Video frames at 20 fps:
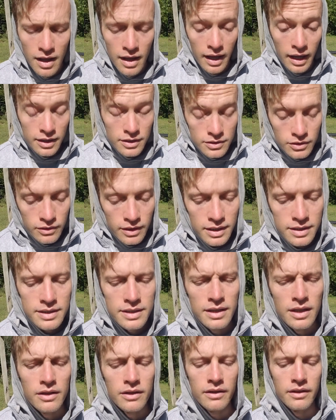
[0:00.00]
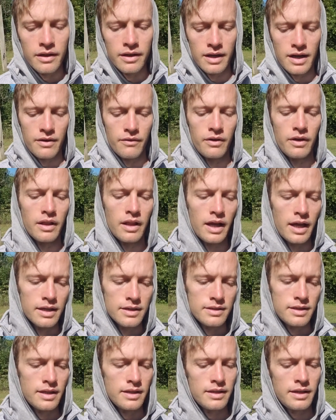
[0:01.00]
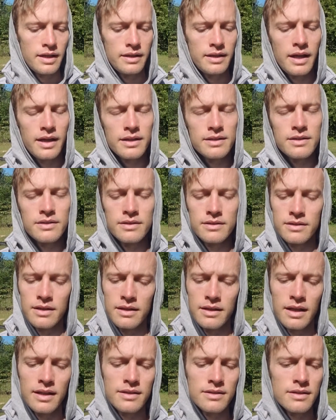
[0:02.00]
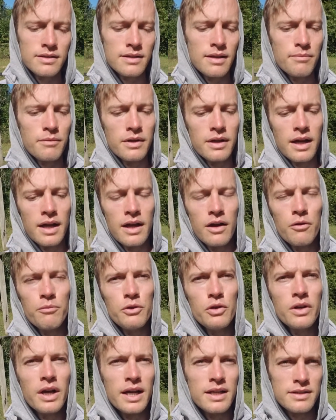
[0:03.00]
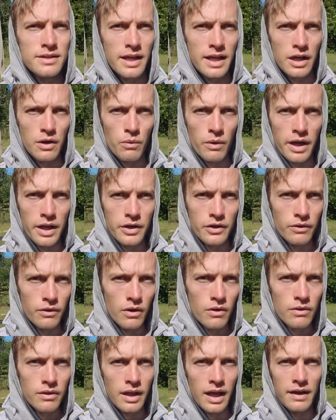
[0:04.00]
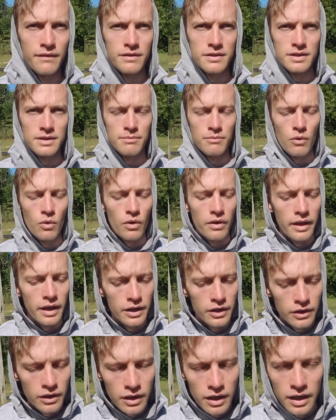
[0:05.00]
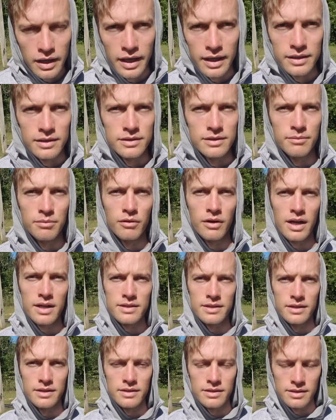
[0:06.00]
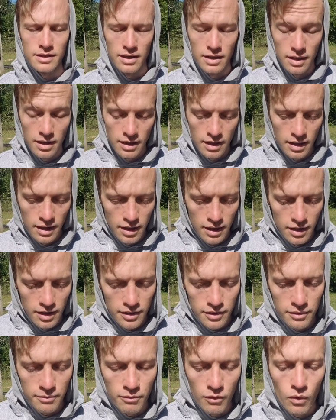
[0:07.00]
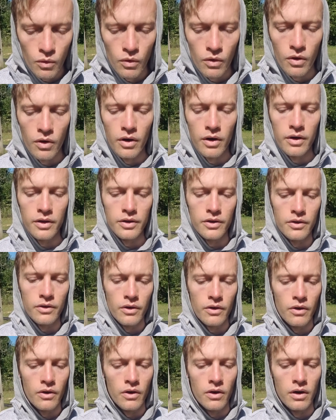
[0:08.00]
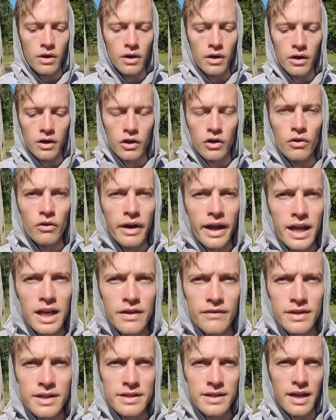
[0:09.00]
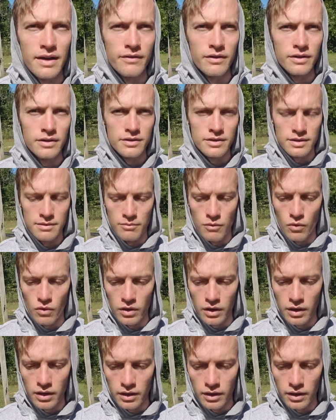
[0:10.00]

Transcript: And so that's the other thing I realized, and that's something I hope you guys take away in your own life, is the more that you're connected to presence, the more your creative endeavors, the more